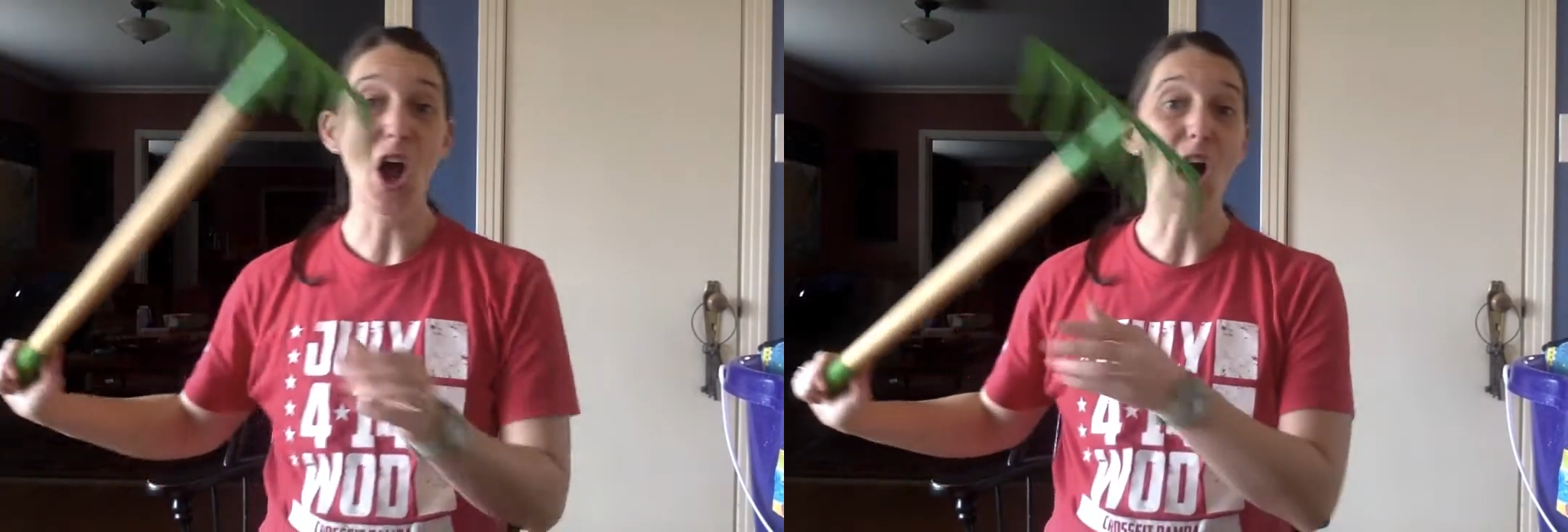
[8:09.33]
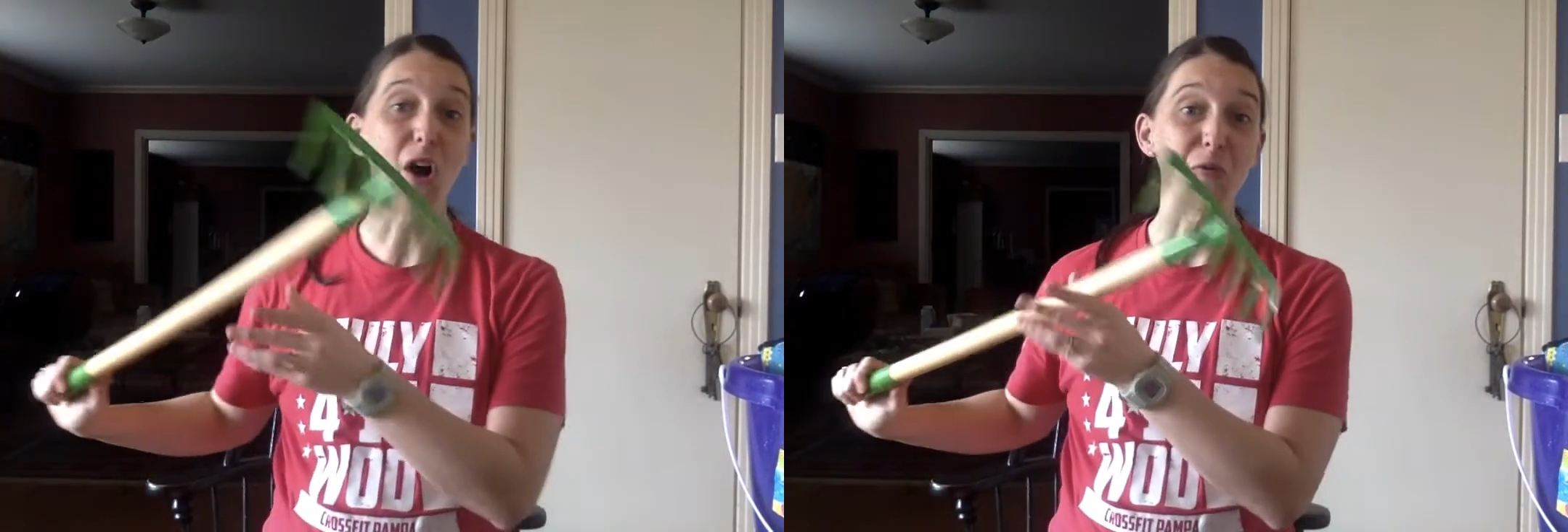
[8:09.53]

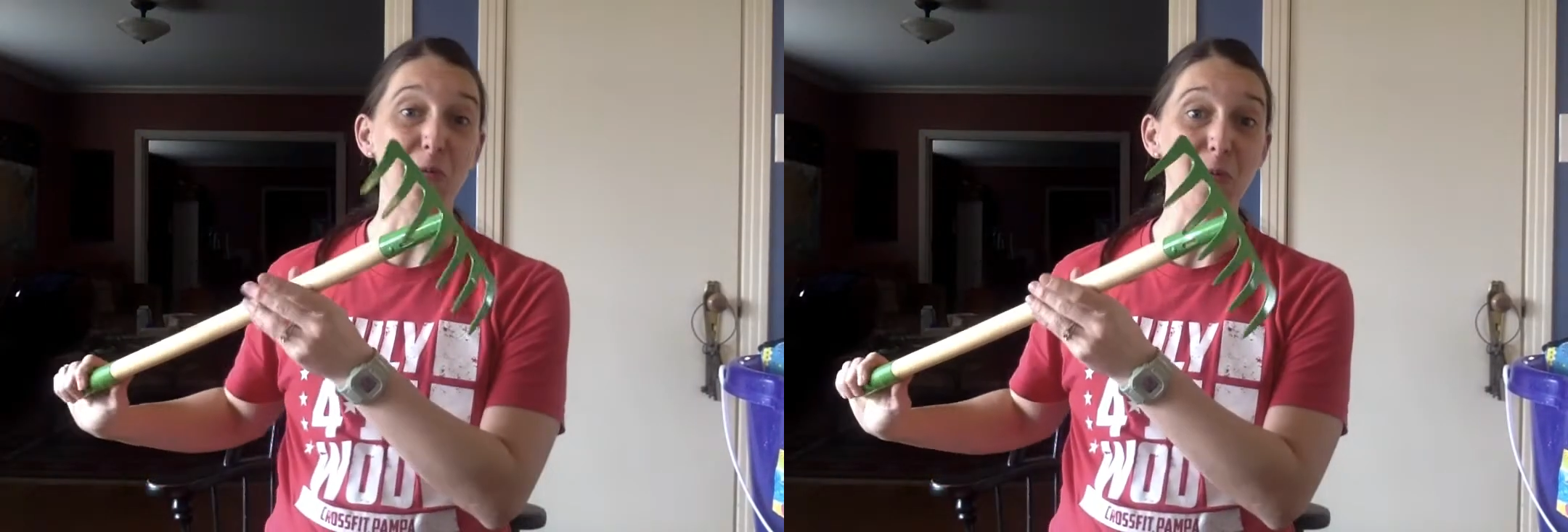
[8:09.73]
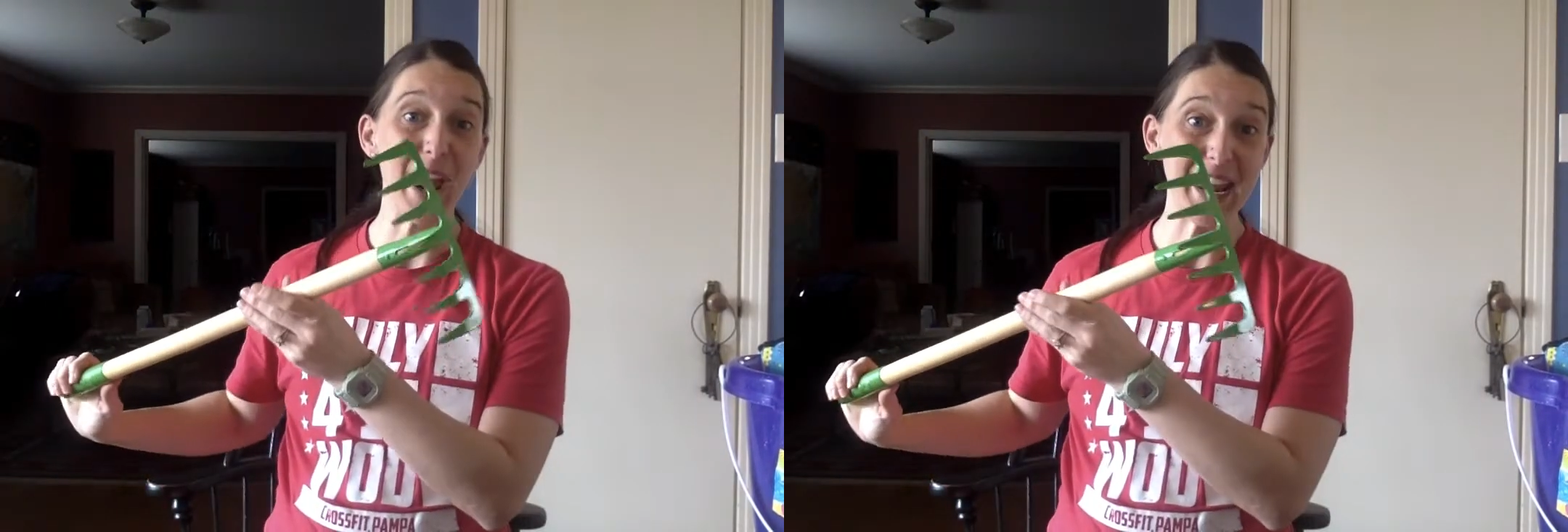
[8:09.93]
a
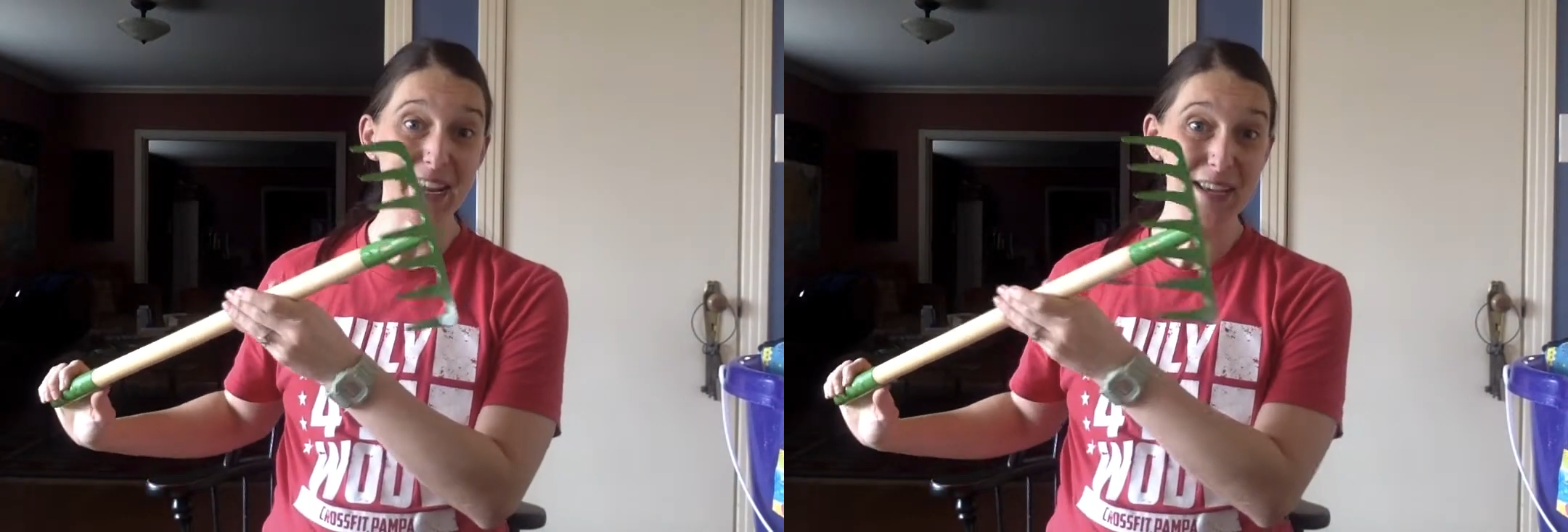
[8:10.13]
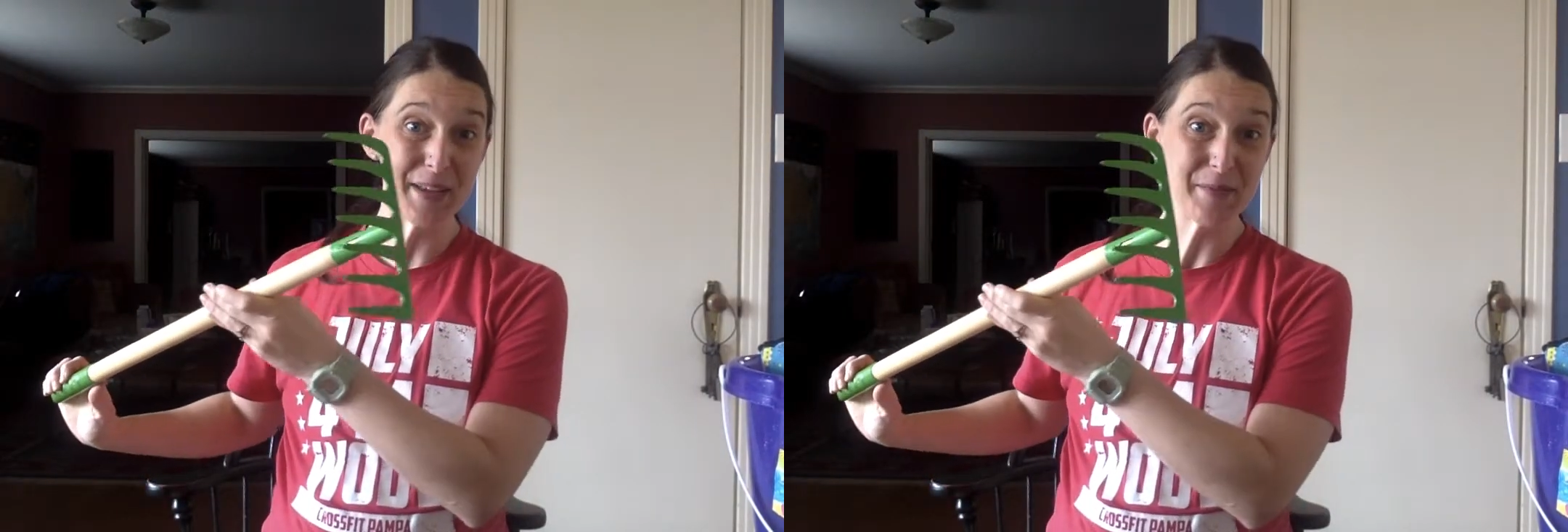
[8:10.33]
rake.